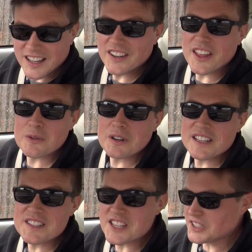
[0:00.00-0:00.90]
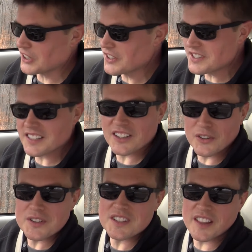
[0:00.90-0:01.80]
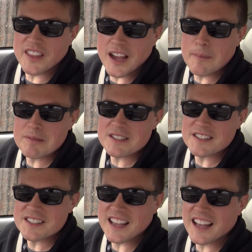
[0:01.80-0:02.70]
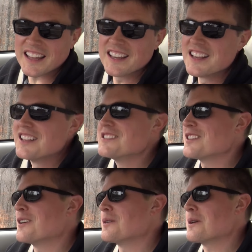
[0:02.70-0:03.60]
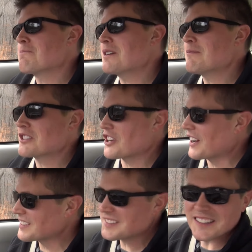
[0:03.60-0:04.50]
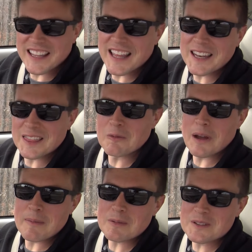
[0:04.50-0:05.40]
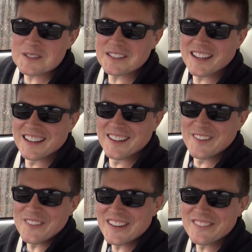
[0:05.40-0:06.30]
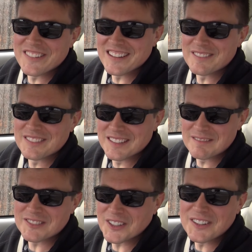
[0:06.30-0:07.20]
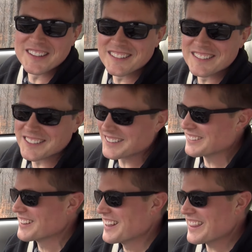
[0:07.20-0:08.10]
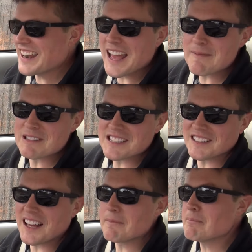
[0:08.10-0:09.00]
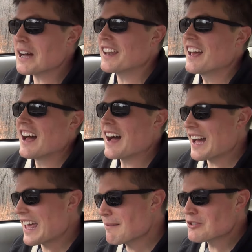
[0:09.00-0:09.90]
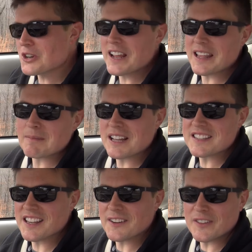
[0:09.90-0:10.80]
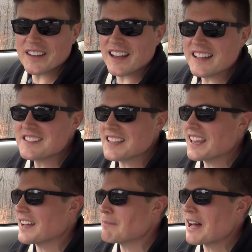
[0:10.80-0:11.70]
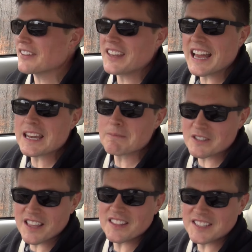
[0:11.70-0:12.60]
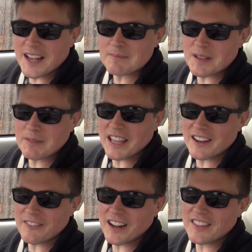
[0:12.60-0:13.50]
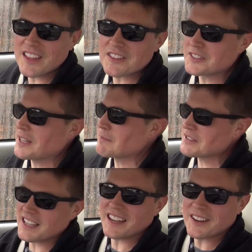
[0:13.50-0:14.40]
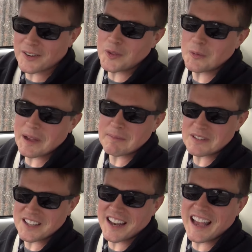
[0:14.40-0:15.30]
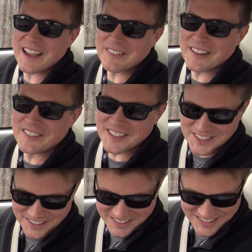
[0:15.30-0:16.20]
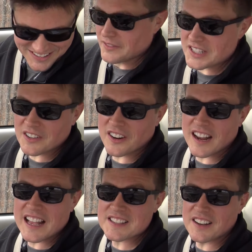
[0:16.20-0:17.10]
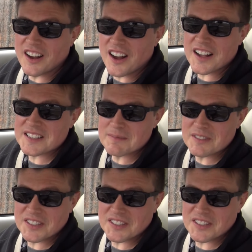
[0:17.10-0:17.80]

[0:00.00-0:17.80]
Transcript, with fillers: Another one is the turn signal is on the opposite side. So you're pretty much constantly hitting the wipers uh, when you want to turn. So that happens a lot. But I am training myself, and I'd say about ninety percent of the times I'm getting it right. The other ten percent, here go the wipers on high when I want to turn. This car has an awesome